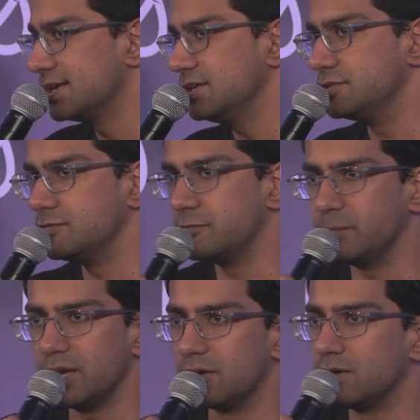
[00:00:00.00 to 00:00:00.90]
You
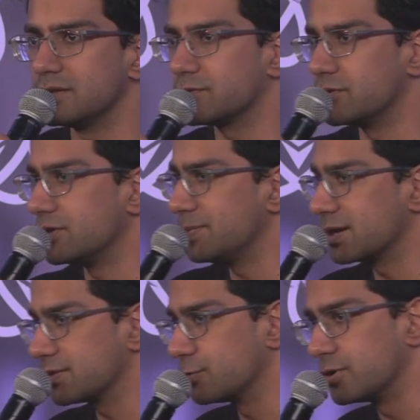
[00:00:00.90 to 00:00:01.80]
may all have heard
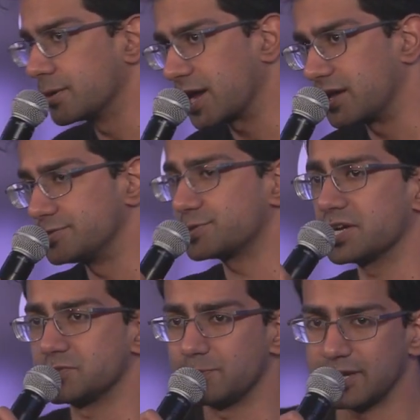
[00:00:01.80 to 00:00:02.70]
about the word account
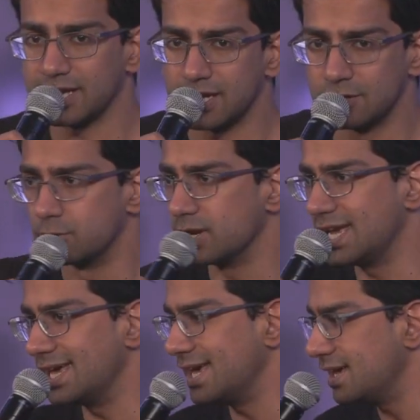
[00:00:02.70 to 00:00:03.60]
abstraction by now, or
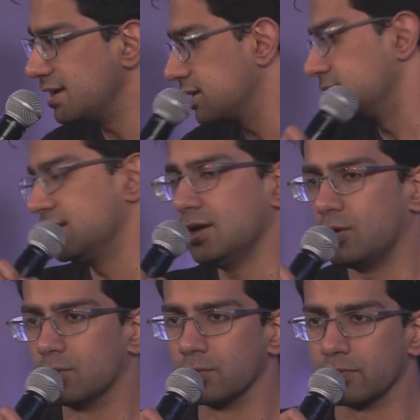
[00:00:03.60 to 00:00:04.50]
AA,
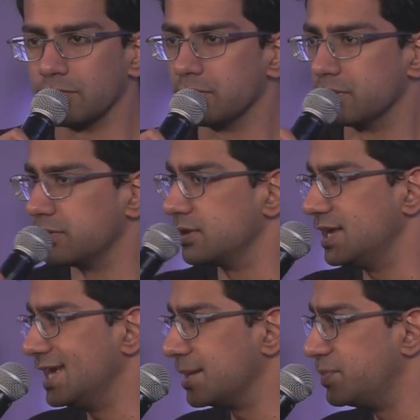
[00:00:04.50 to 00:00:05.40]
or the
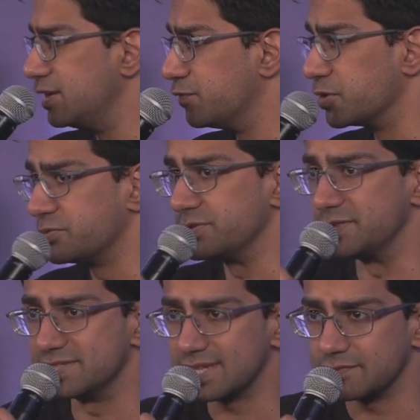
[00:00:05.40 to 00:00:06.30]
EIP
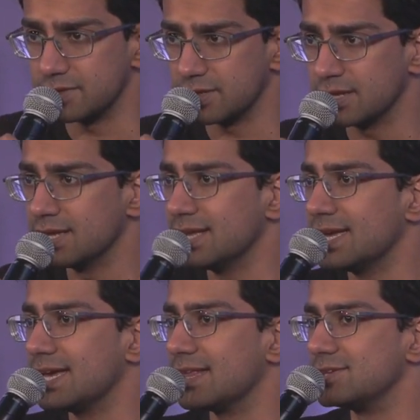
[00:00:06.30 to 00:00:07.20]
4337.
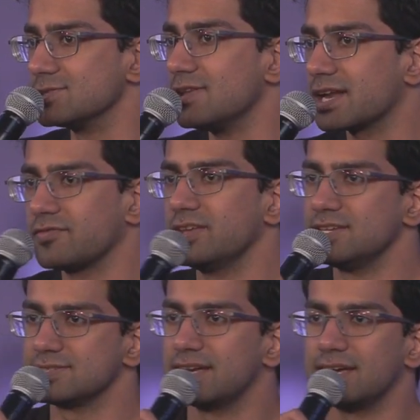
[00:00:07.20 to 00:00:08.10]
There's a lot of
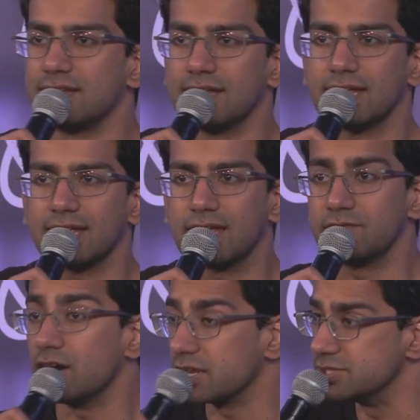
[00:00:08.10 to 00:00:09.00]
things that
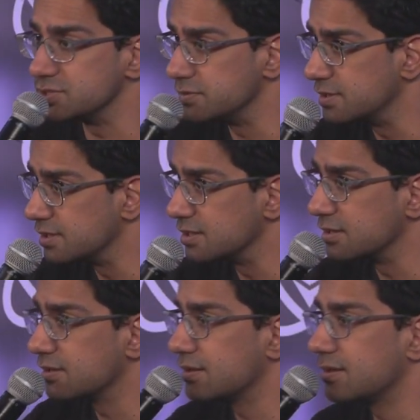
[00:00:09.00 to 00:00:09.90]
have gone into
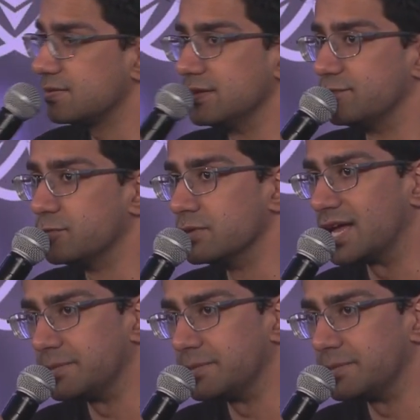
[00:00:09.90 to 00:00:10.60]
the full